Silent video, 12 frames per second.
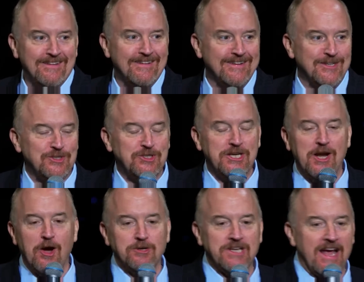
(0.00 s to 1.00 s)
Because she
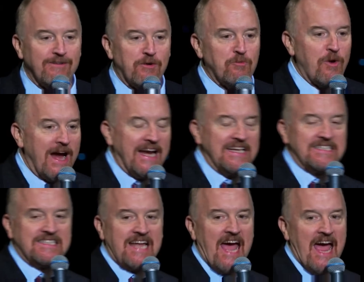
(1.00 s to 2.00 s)
knows I have a writing
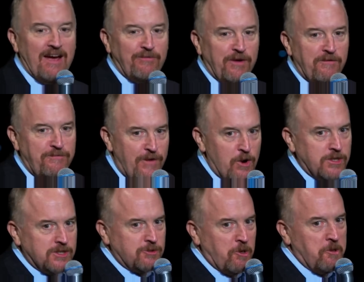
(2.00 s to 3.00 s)
staff and a focus
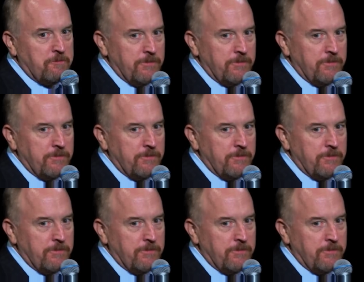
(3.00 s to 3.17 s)
group.